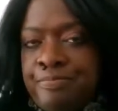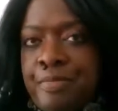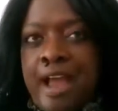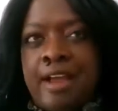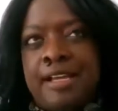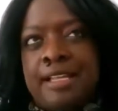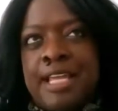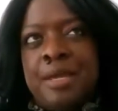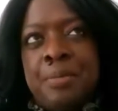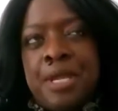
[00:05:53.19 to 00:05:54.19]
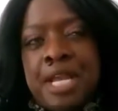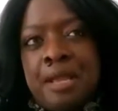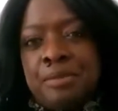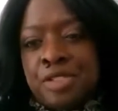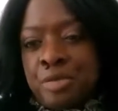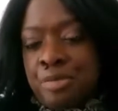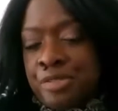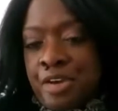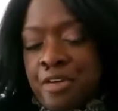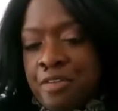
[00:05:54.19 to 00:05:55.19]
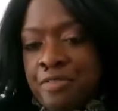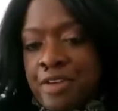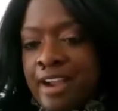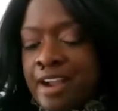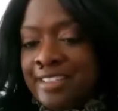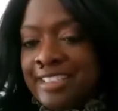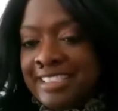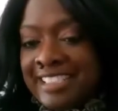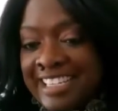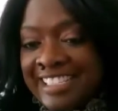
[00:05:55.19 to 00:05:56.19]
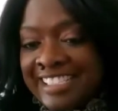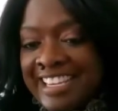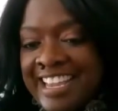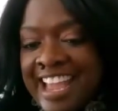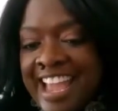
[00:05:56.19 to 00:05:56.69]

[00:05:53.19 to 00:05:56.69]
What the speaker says: I think being able to preserve, I call it dignity,